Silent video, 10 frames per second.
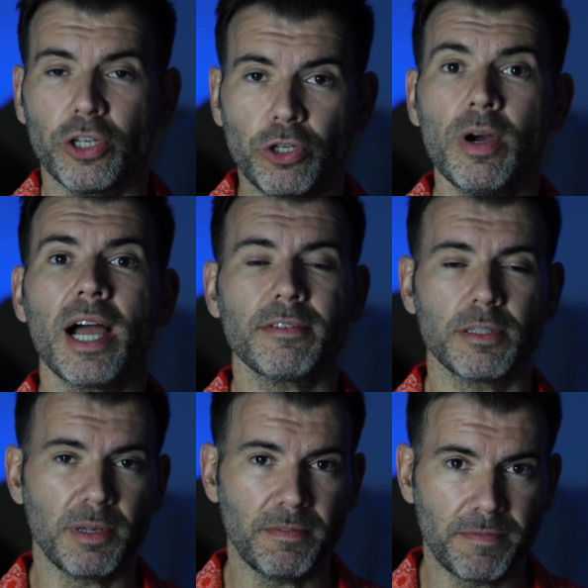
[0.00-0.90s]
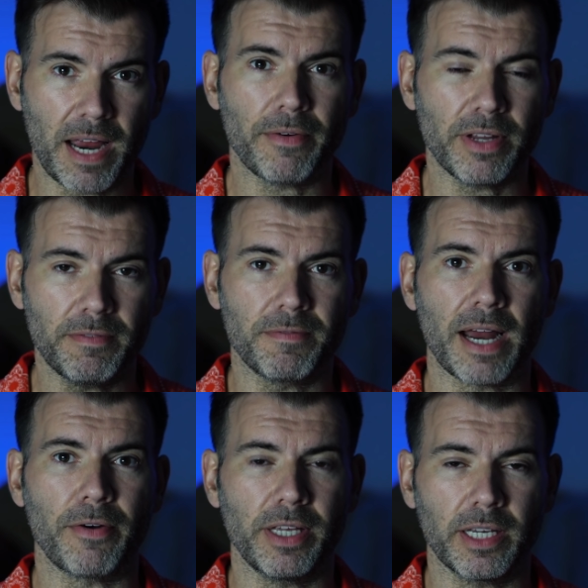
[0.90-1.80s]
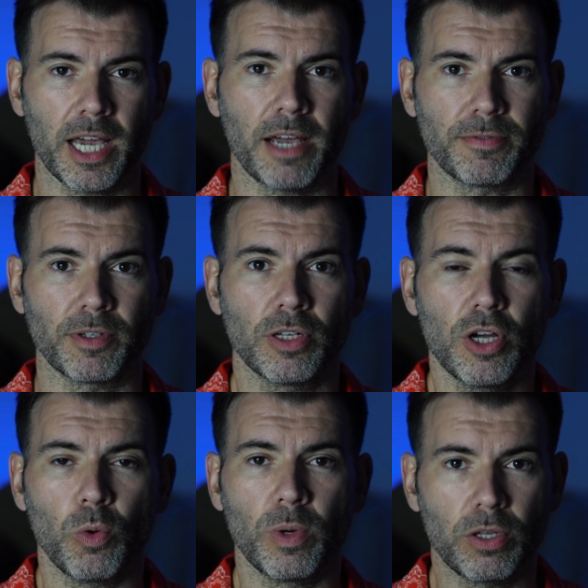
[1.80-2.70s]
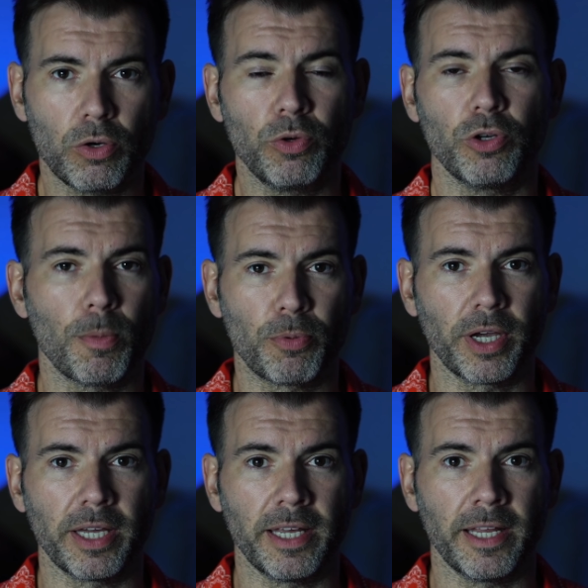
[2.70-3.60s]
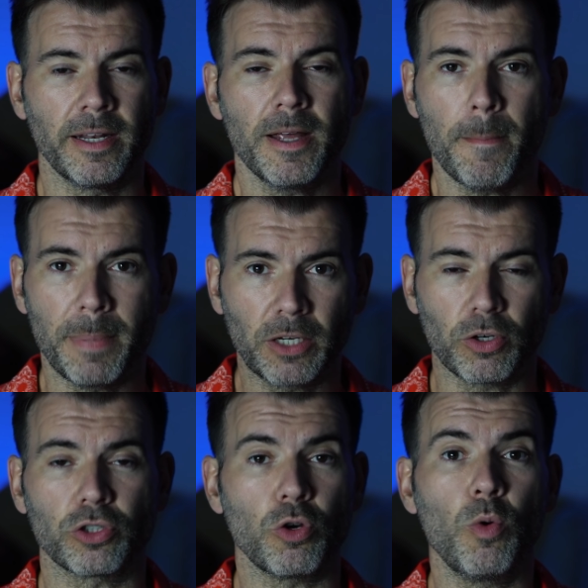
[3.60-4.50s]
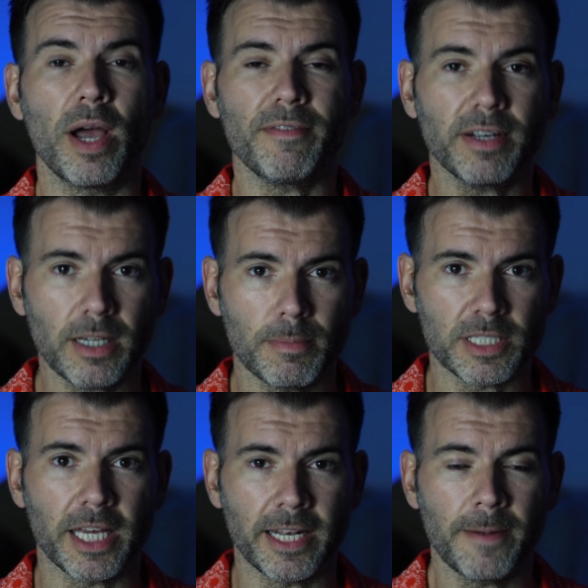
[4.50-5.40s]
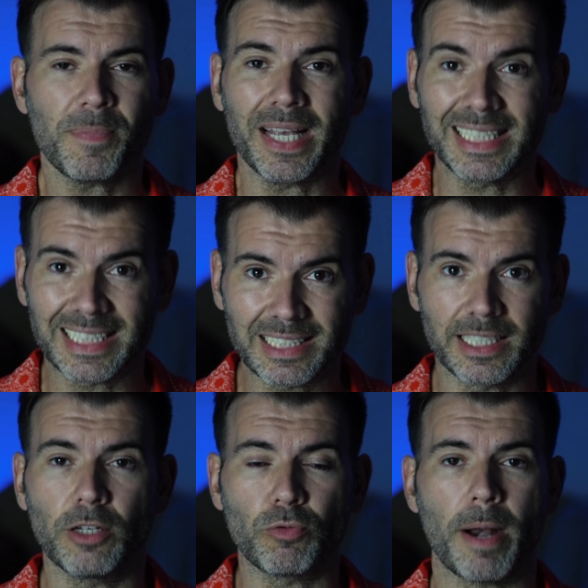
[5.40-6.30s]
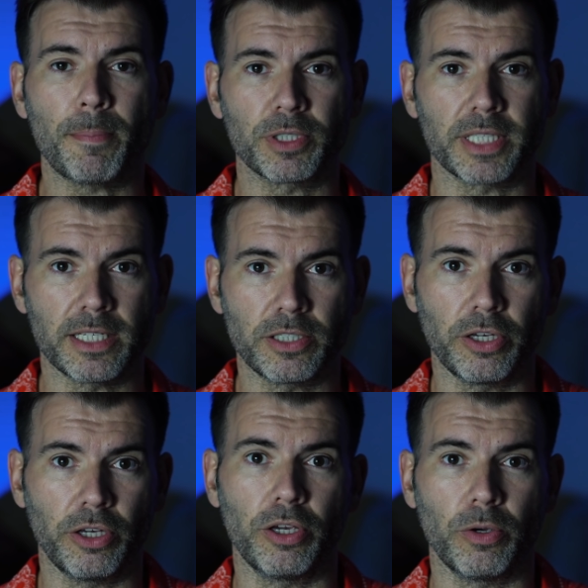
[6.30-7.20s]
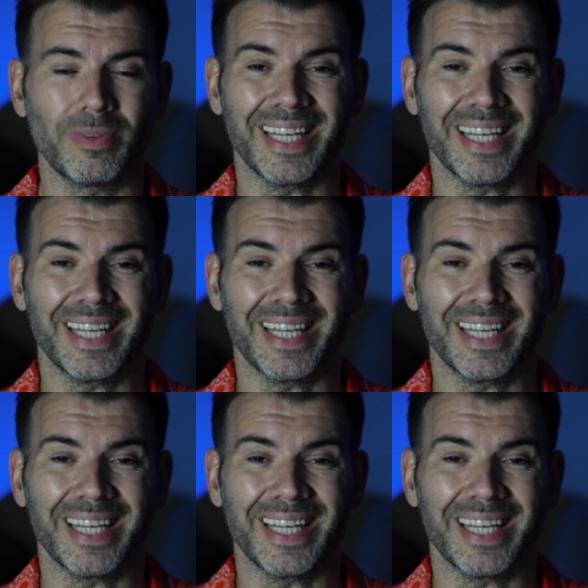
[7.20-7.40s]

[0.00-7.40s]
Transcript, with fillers: you have to be very, very careful with who you're bringing in, because whoever comes in is still representing you.